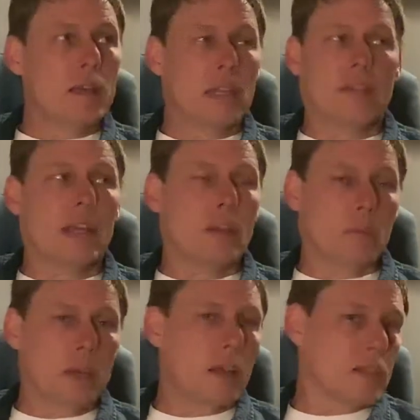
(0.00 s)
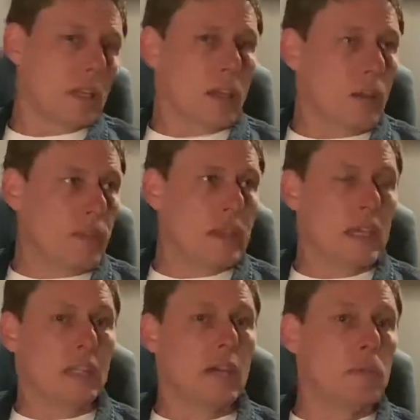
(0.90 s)
Now they don't because of the COVID
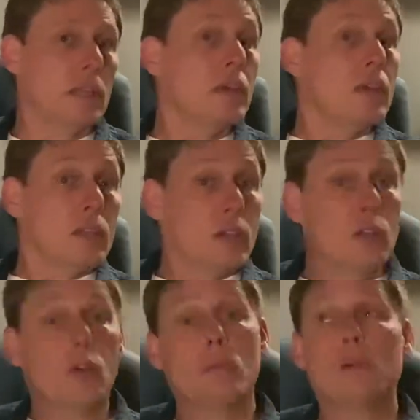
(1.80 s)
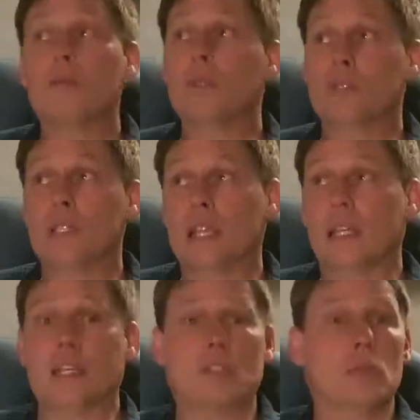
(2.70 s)
thing now, but the normal
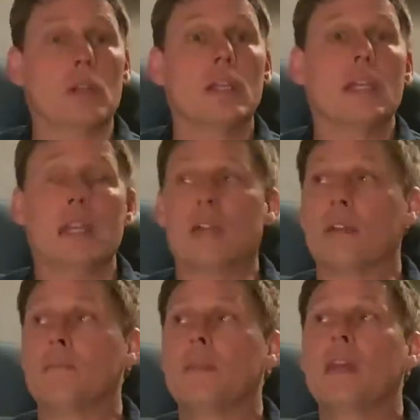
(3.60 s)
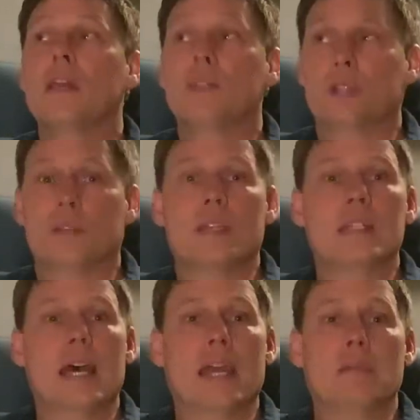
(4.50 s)
routine is we're here during the
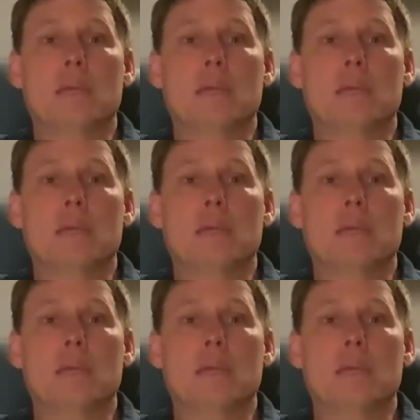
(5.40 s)
day.